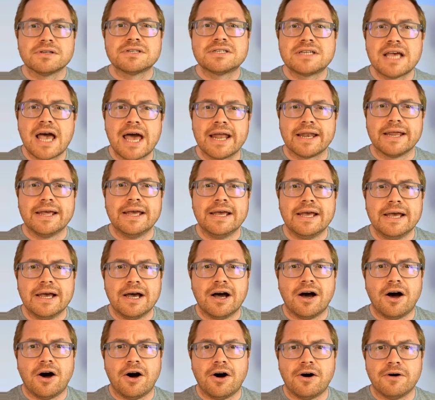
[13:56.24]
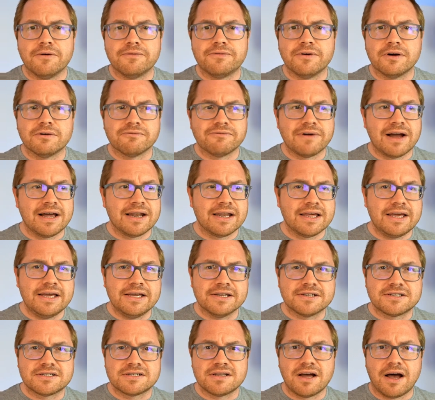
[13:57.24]
set of
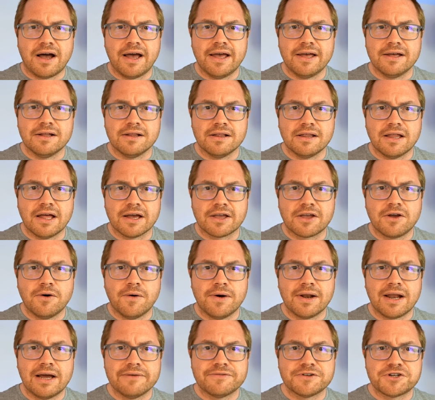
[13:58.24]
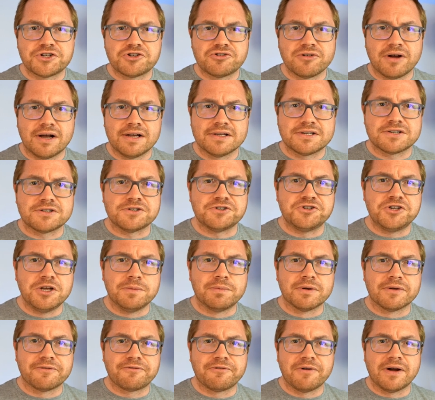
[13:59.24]
rally-style coilover struts and
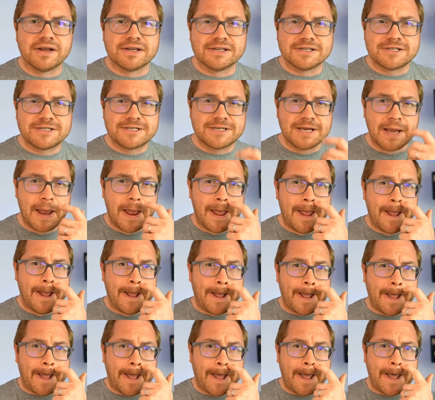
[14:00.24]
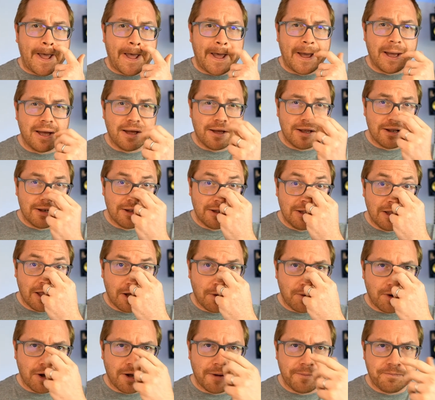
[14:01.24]
tubular fronts,
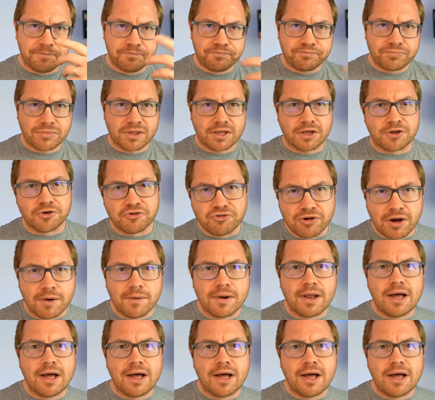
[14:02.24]
lower control